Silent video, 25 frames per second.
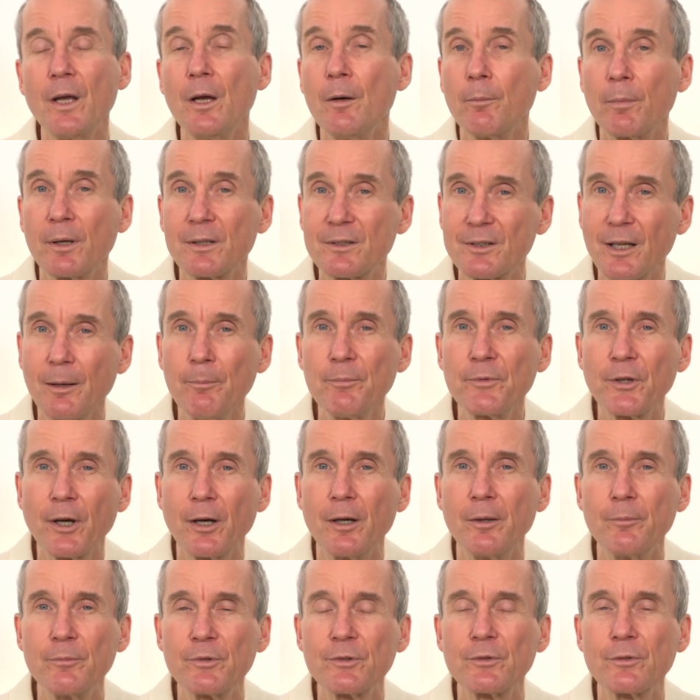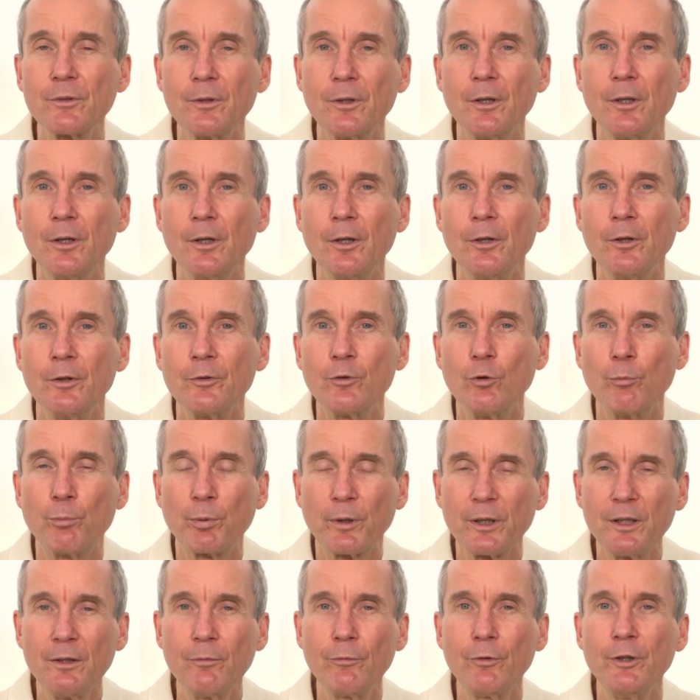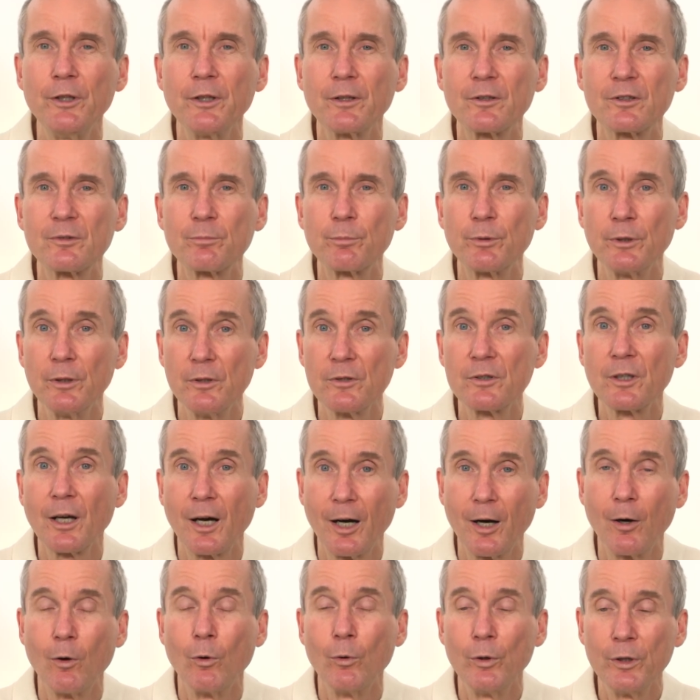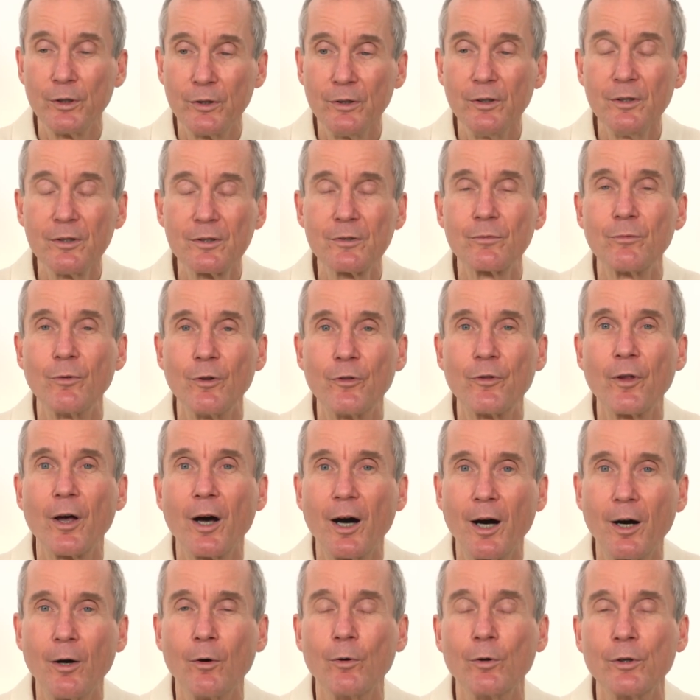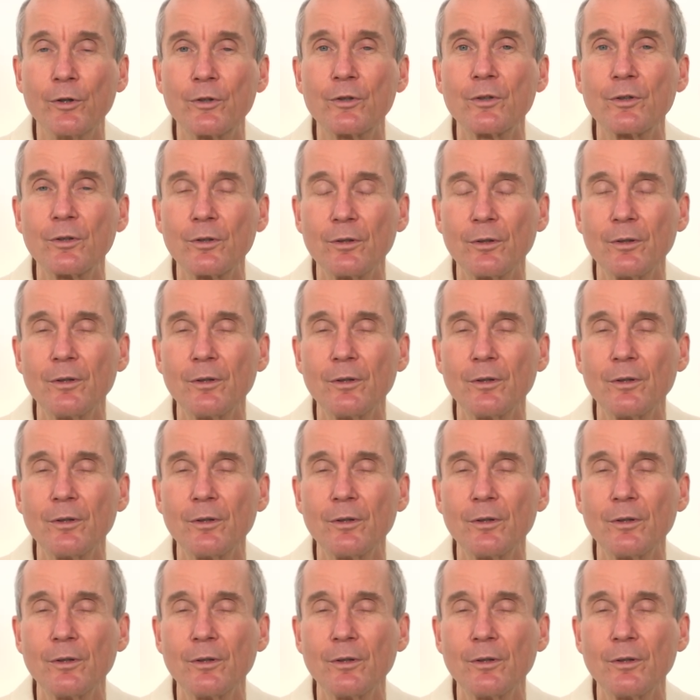But sometimes you briefly experience how it is without